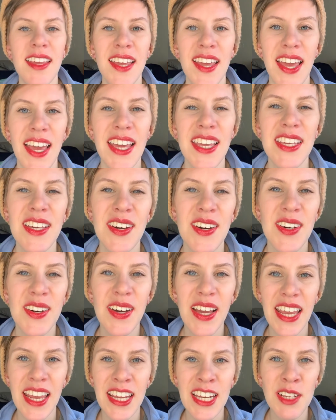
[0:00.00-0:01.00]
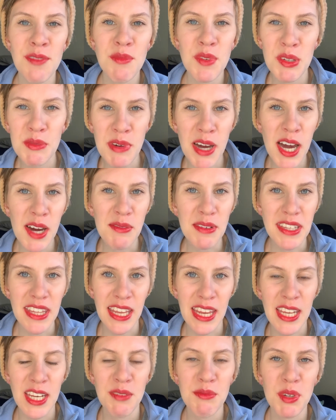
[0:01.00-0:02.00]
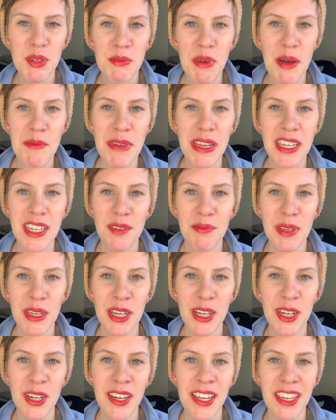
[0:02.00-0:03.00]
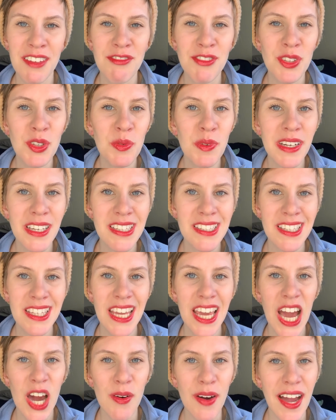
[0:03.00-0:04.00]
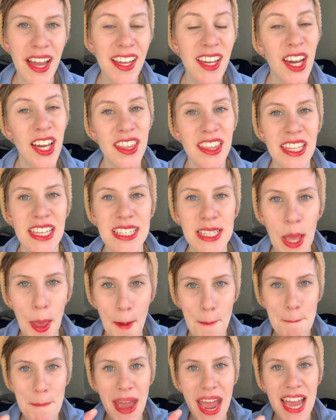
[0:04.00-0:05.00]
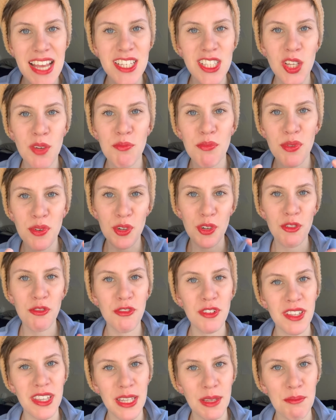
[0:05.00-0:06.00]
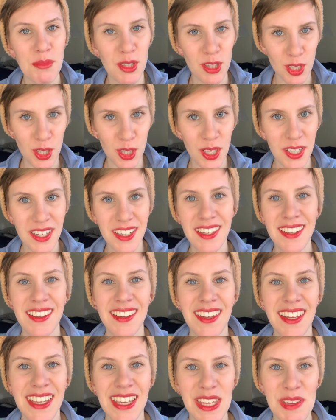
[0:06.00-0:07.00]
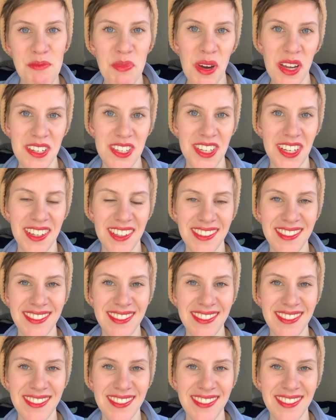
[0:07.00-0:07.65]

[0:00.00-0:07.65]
Hey y'all, Anna Mumau with Anna Mumau Makeup here. If you want to see how I got this mask-proof lip look, keep watching.